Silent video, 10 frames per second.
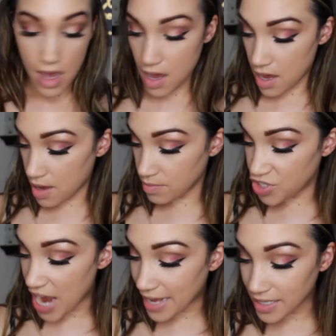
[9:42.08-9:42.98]

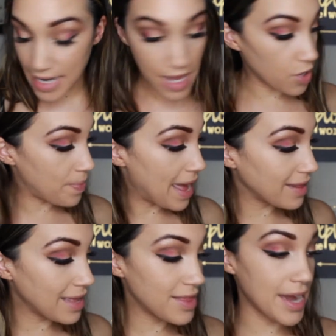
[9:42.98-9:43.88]
JACLYN Hill
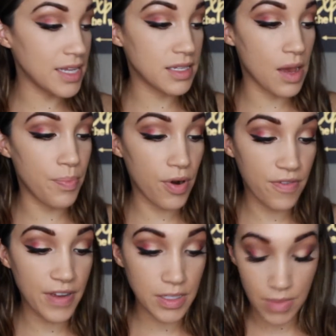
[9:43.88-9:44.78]
palette that is a
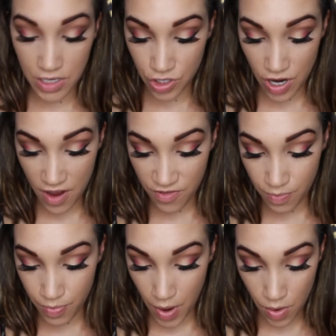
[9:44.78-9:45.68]
perfect mixture
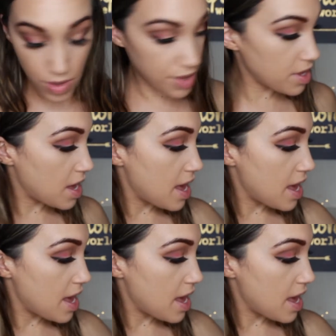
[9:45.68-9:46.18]
of both.